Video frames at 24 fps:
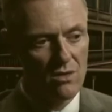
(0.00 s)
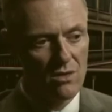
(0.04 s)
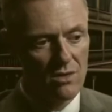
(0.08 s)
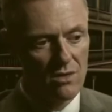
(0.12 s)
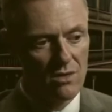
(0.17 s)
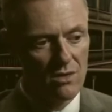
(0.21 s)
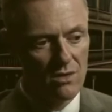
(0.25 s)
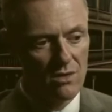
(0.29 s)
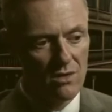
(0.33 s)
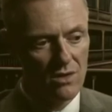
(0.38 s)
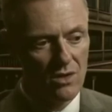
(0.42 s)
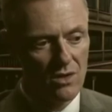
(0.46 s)

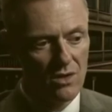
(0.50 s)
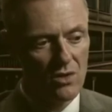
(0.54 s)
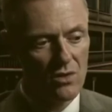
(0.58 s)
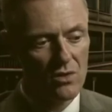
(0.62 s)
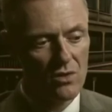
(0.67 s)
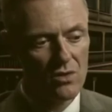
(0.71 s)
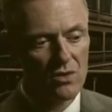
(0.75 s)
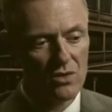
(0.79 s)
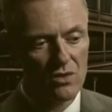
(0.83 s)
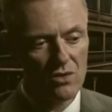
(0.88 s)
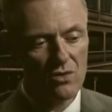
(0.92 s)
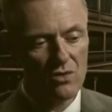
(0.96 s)
used
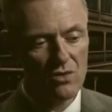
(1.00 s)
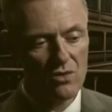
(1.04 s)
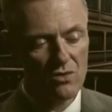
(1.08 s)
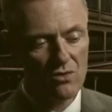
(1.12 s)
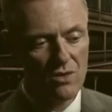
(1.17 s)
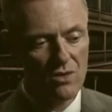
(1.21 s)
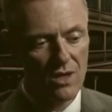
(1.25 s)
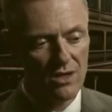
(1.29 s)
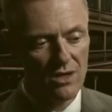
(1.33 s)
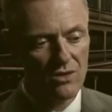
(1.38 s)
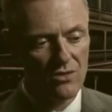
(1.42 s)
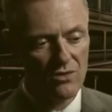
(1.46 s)
to
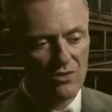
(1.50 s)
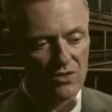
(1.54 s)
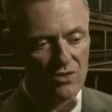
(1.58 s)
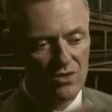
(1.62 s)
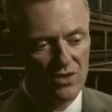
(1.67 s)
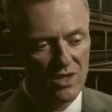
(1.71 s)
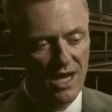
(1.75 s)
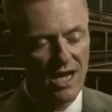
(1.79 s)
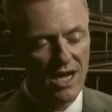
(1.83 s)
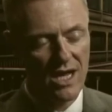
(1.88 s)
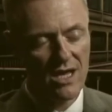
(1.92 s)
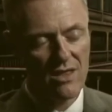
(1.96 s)

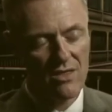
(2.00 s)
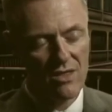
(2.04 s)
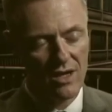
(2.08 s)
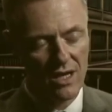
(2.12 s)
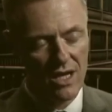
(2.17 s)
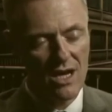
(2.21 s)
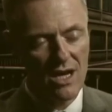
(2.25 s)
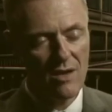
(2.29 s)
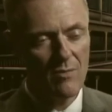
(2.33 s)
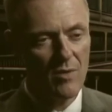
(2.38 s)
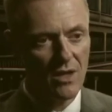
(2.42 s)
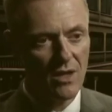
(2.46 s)
understand the
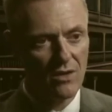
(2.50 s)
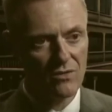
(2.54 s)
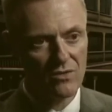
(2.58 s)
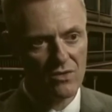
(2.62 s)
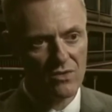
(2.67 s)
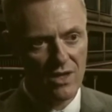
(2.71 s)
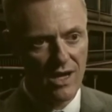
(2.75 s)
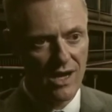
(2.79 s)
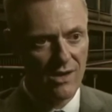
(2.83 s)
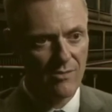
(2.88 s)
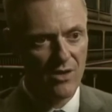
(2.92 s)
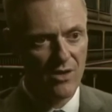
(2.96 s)
keeping of
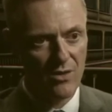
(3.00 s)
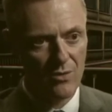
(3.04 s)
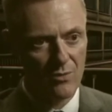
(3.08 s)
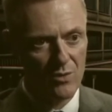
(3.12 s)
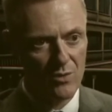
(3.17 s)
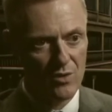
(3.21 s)
Sabbath was